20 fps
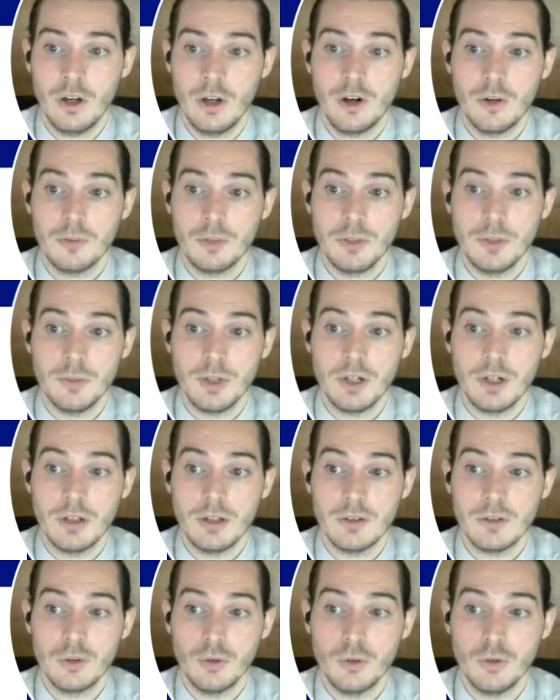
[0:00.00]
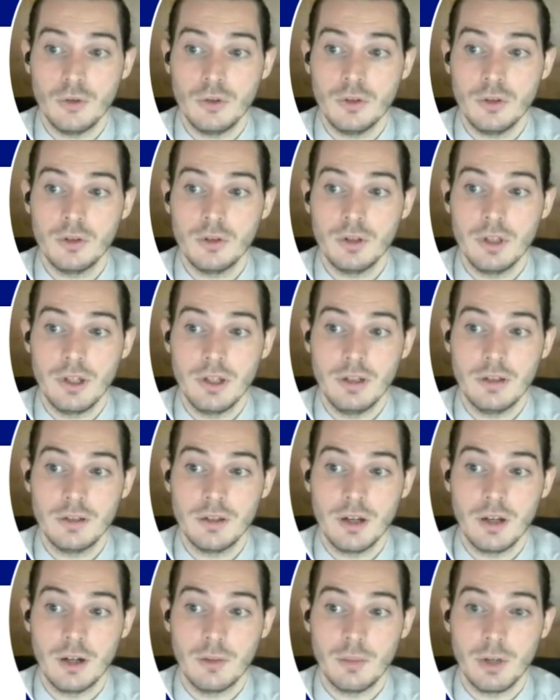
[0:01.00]
optimal solution, there is
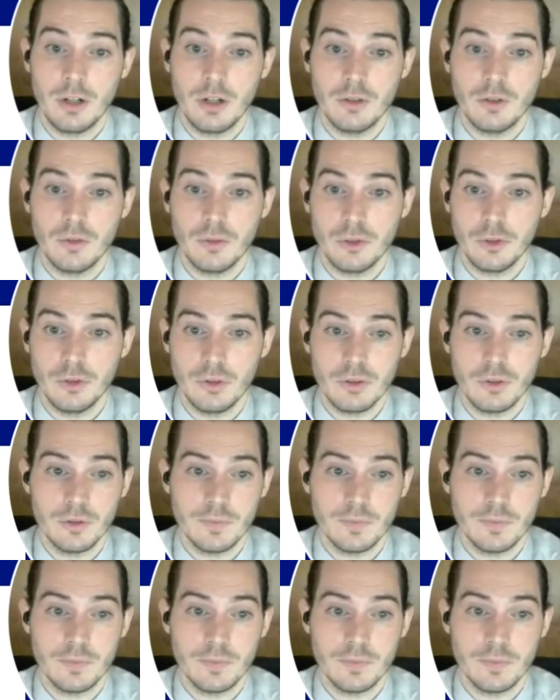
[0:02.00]
a Pareto front.